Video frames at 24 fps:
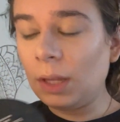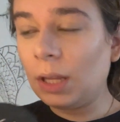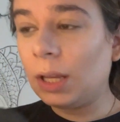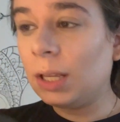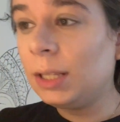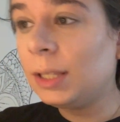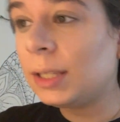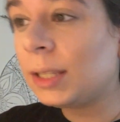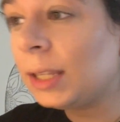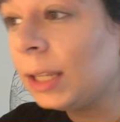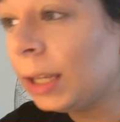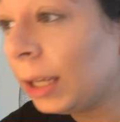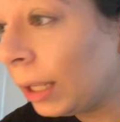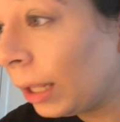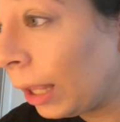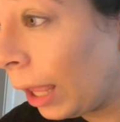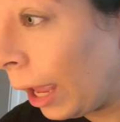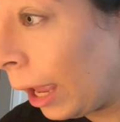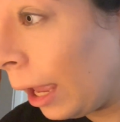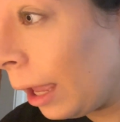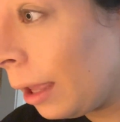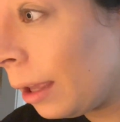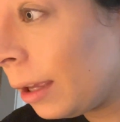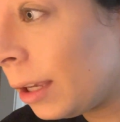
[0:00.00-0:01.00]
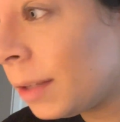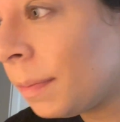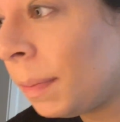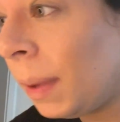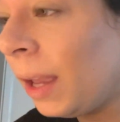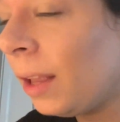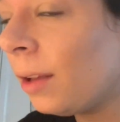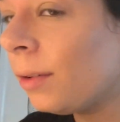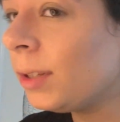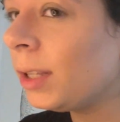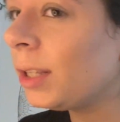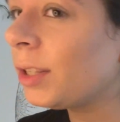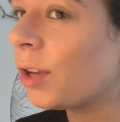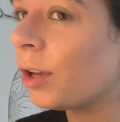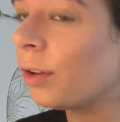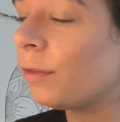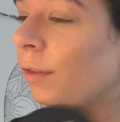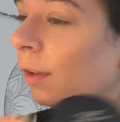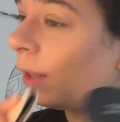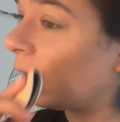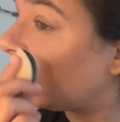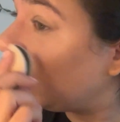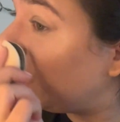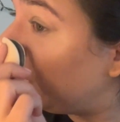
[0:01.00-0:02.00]
see like, because Plato's is good
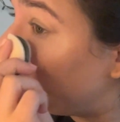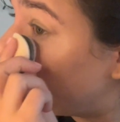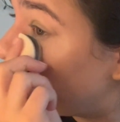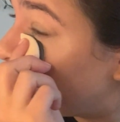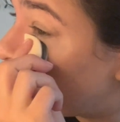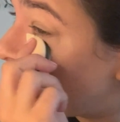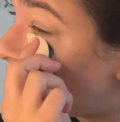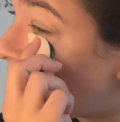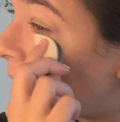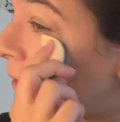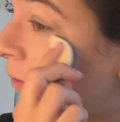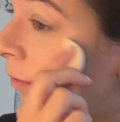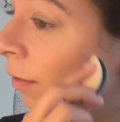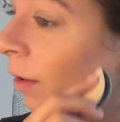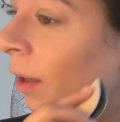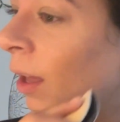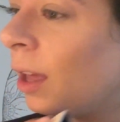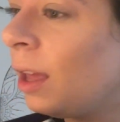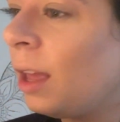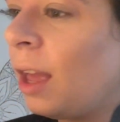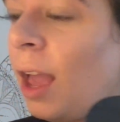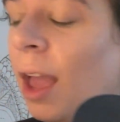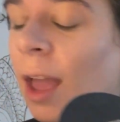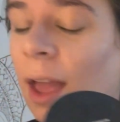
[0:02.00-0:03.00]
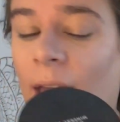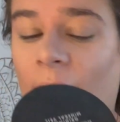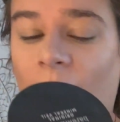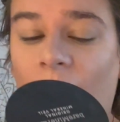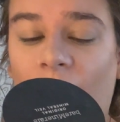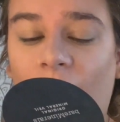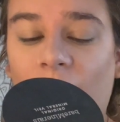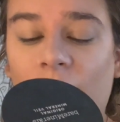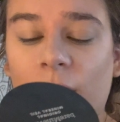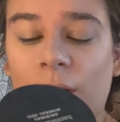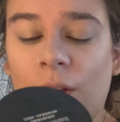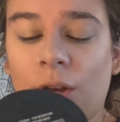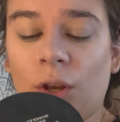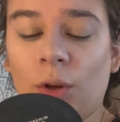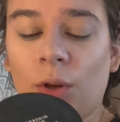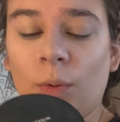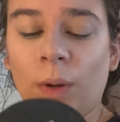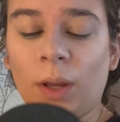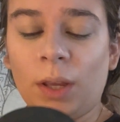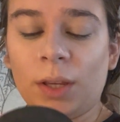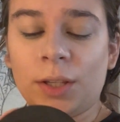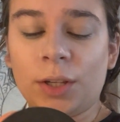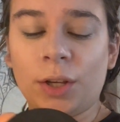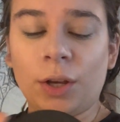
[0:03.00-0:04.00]
for the cute stuff and
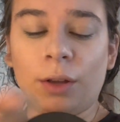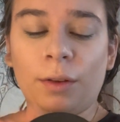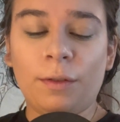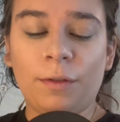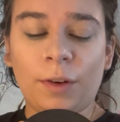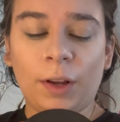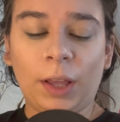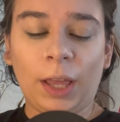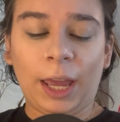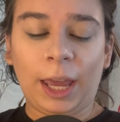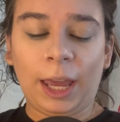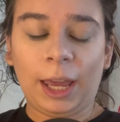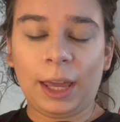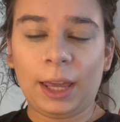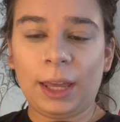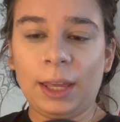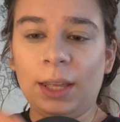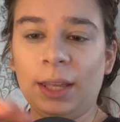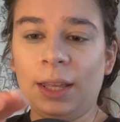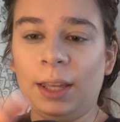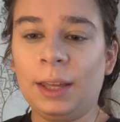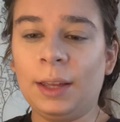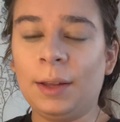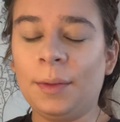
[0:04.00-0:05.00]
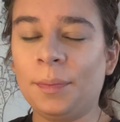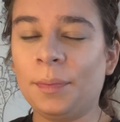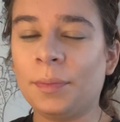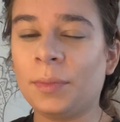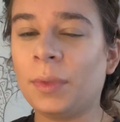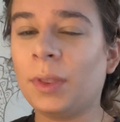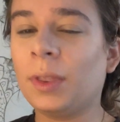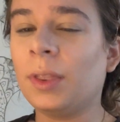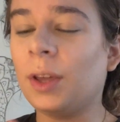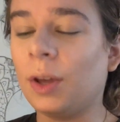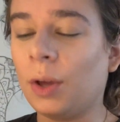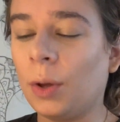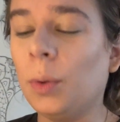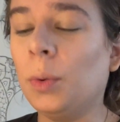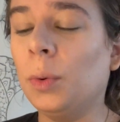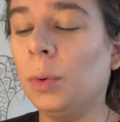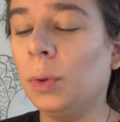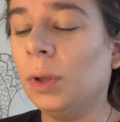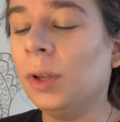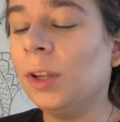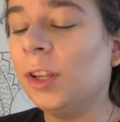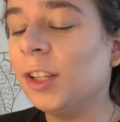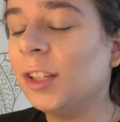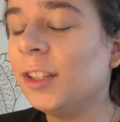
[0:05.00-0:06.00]
Goodwill is good for like the
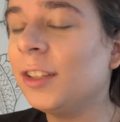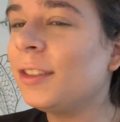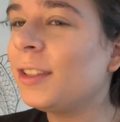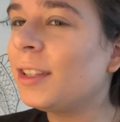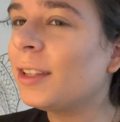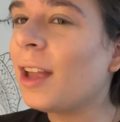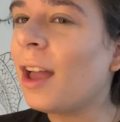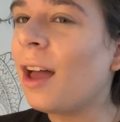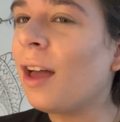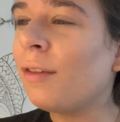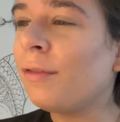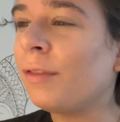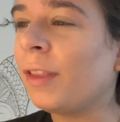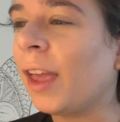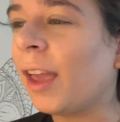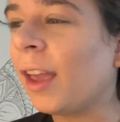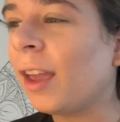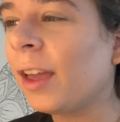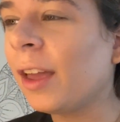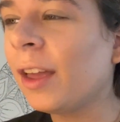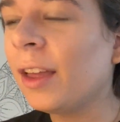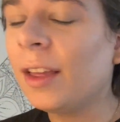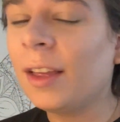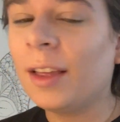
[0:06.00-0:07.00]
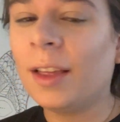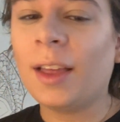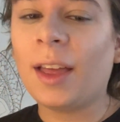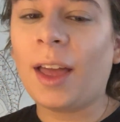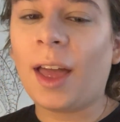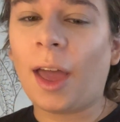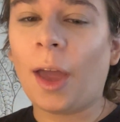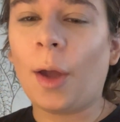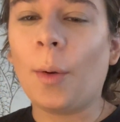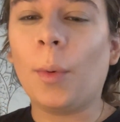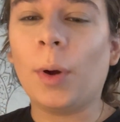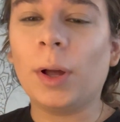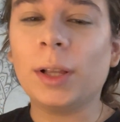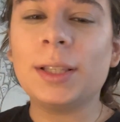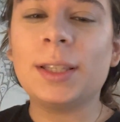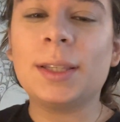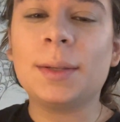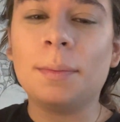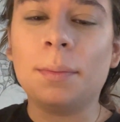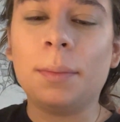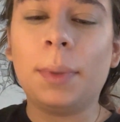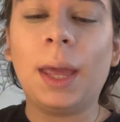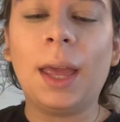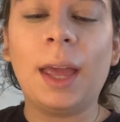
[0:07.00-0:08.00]
cool stuff. Like I want
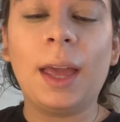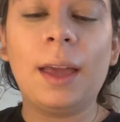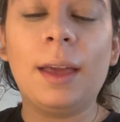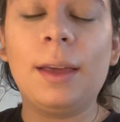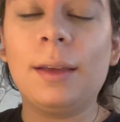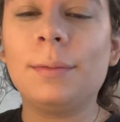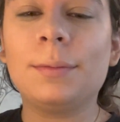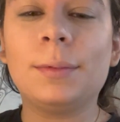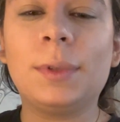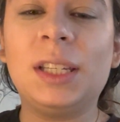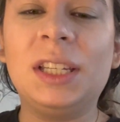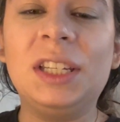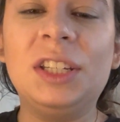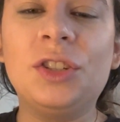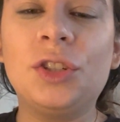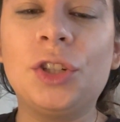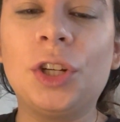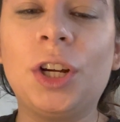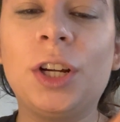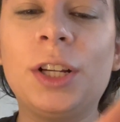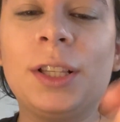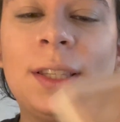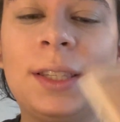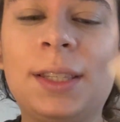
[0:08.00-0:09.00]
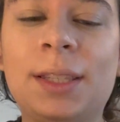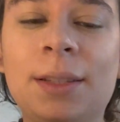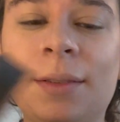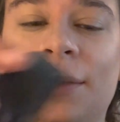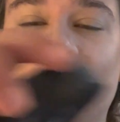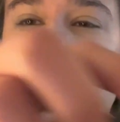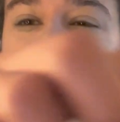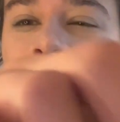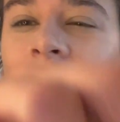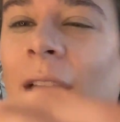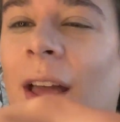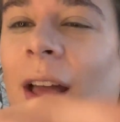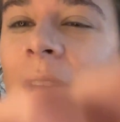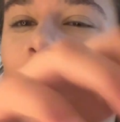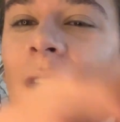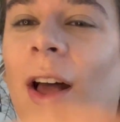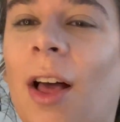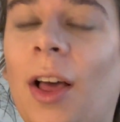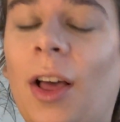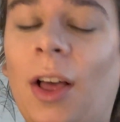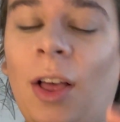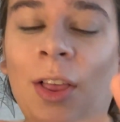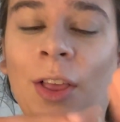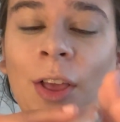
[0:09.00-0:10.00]
some big t-shirts.
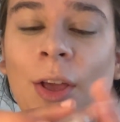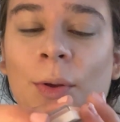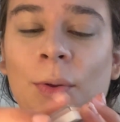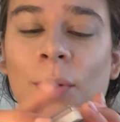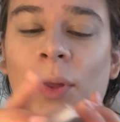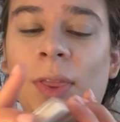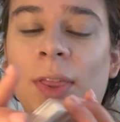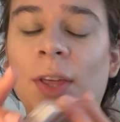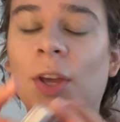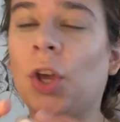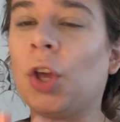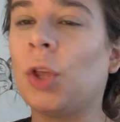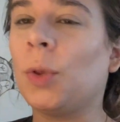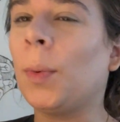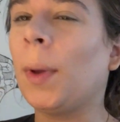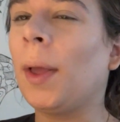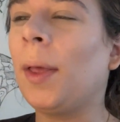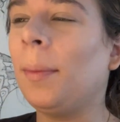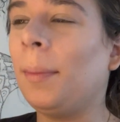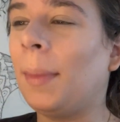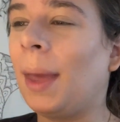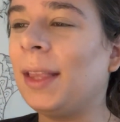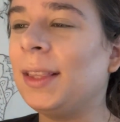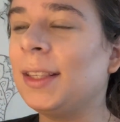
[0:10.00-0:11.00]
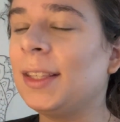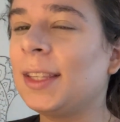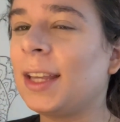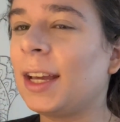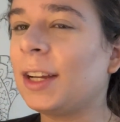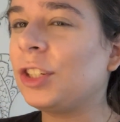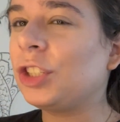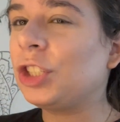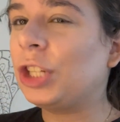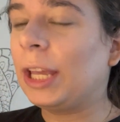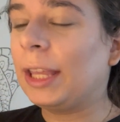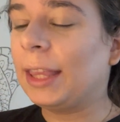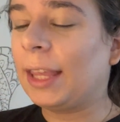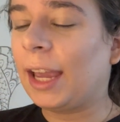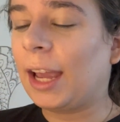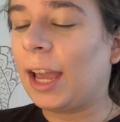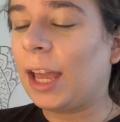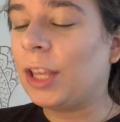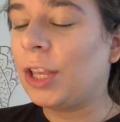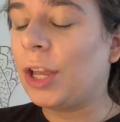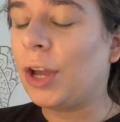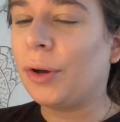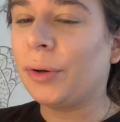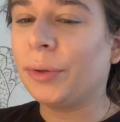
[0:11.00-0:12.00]
I'll go to the Goodwill men's section. Like
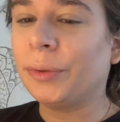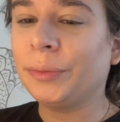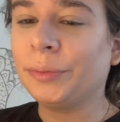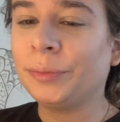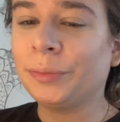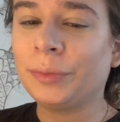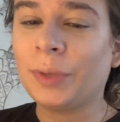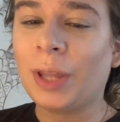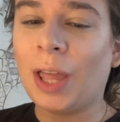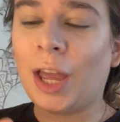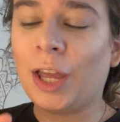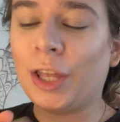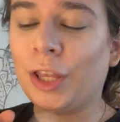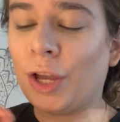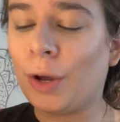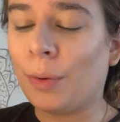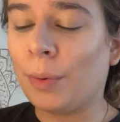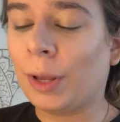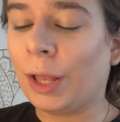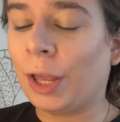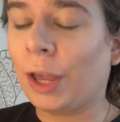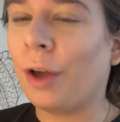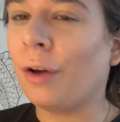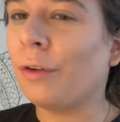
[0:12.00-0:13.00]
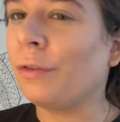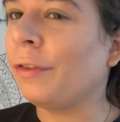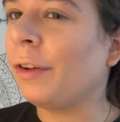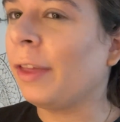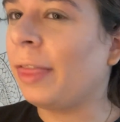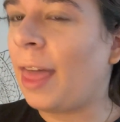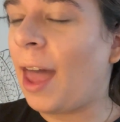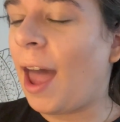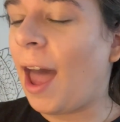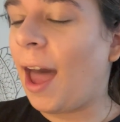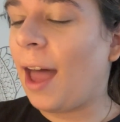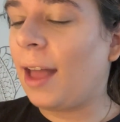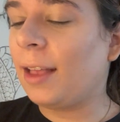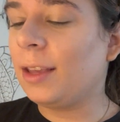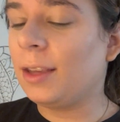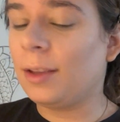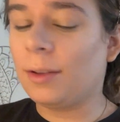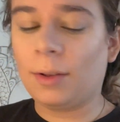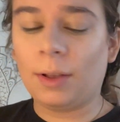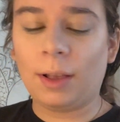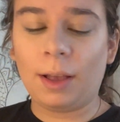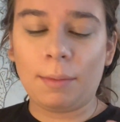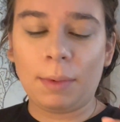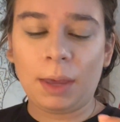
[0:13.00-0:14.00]
I know, I know where to go for that. You
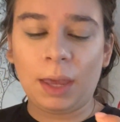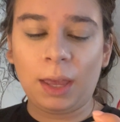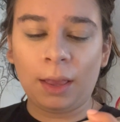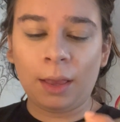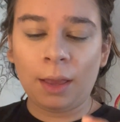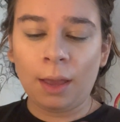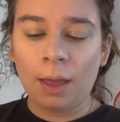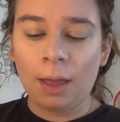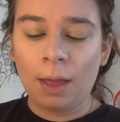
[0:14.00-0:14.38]
know what I mean?